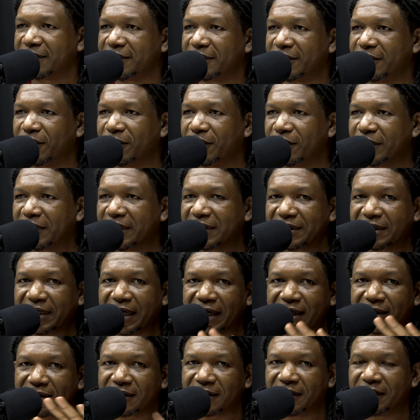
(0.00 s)
You
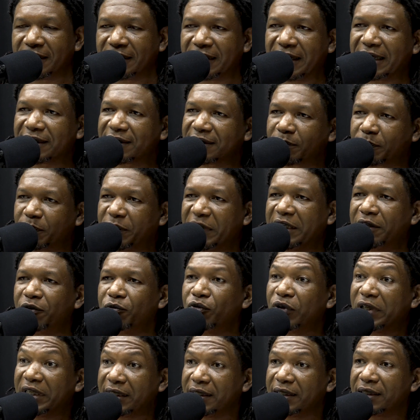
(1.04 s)
start not being
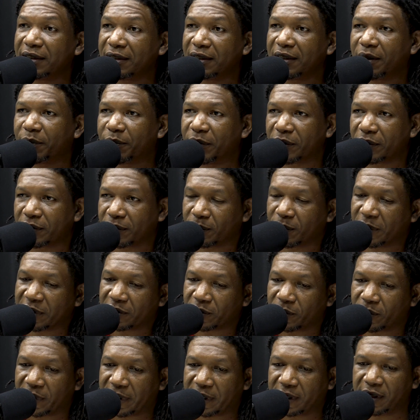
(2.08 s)
real about what's
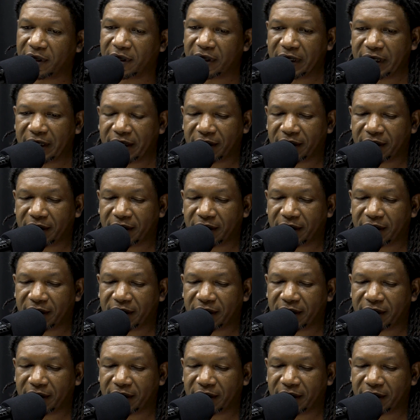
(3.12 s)
going on.